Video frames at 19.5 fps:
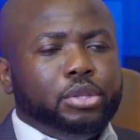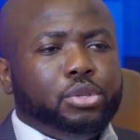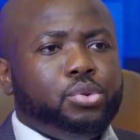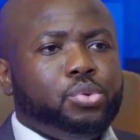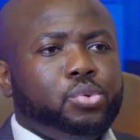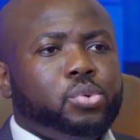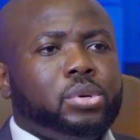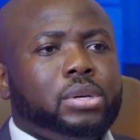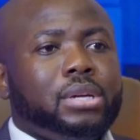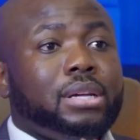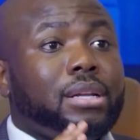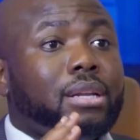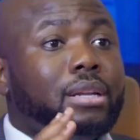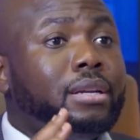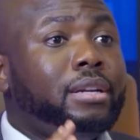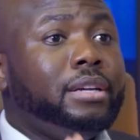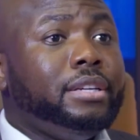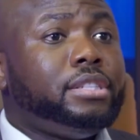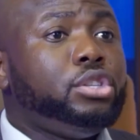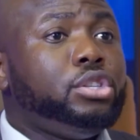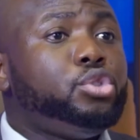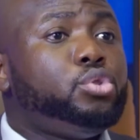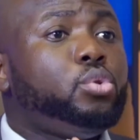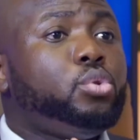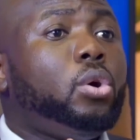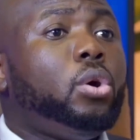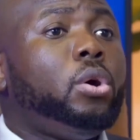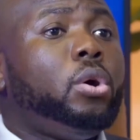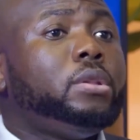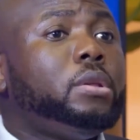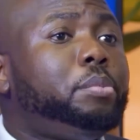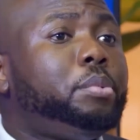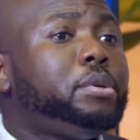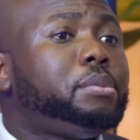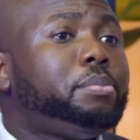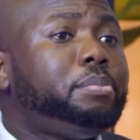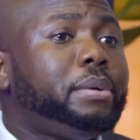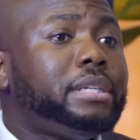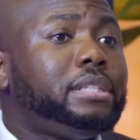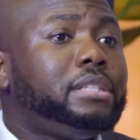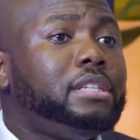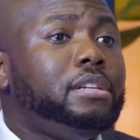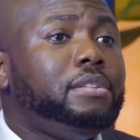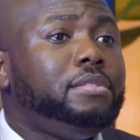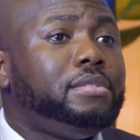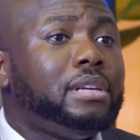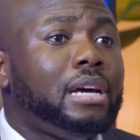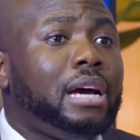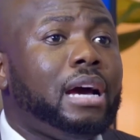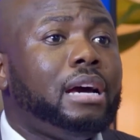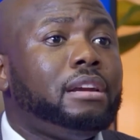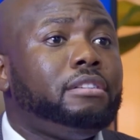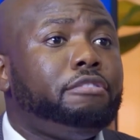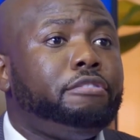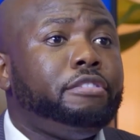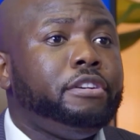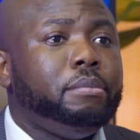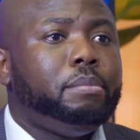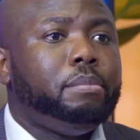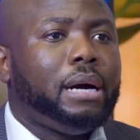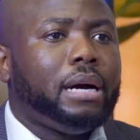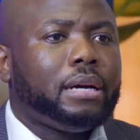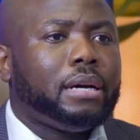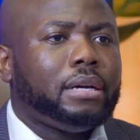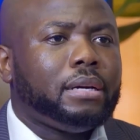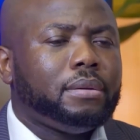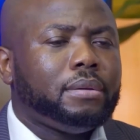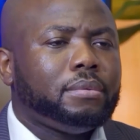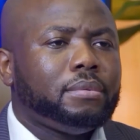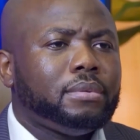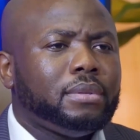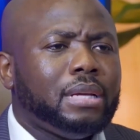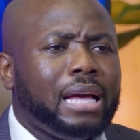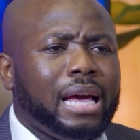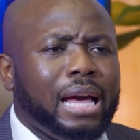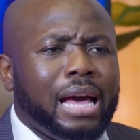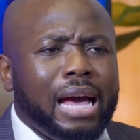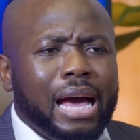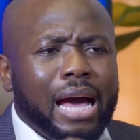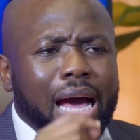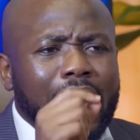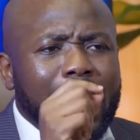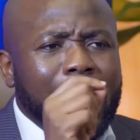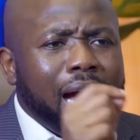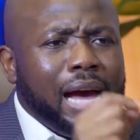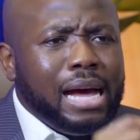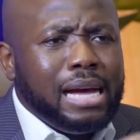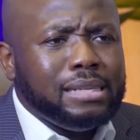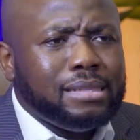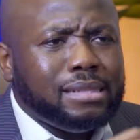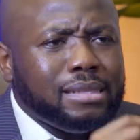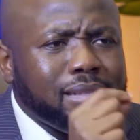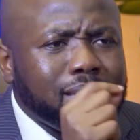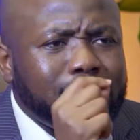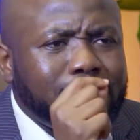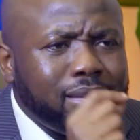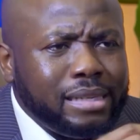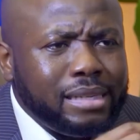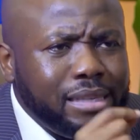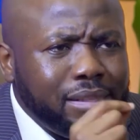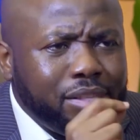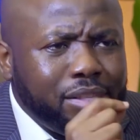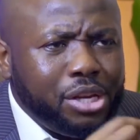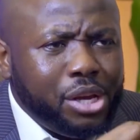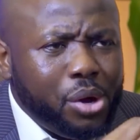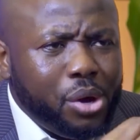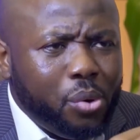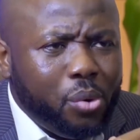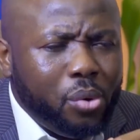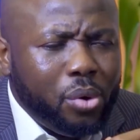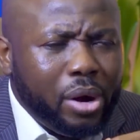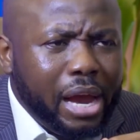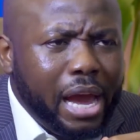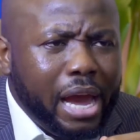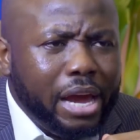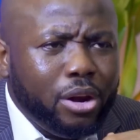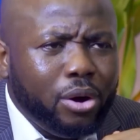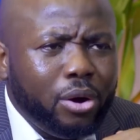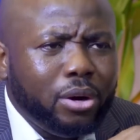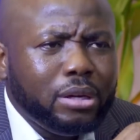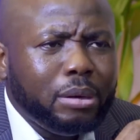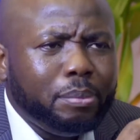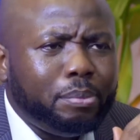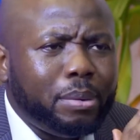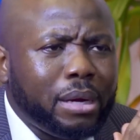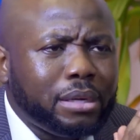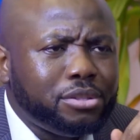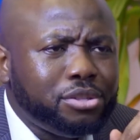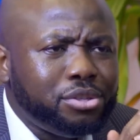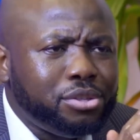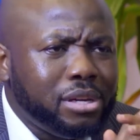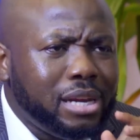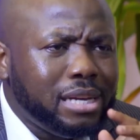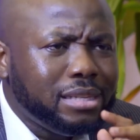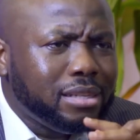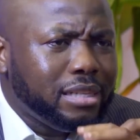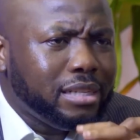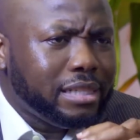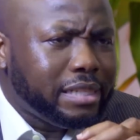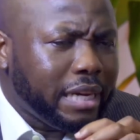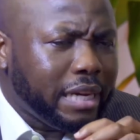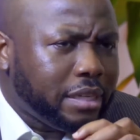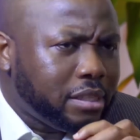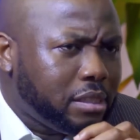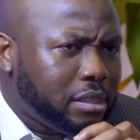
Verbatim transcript: two, listen to other perspectives and feedback. As CTO and other practitioners in the tech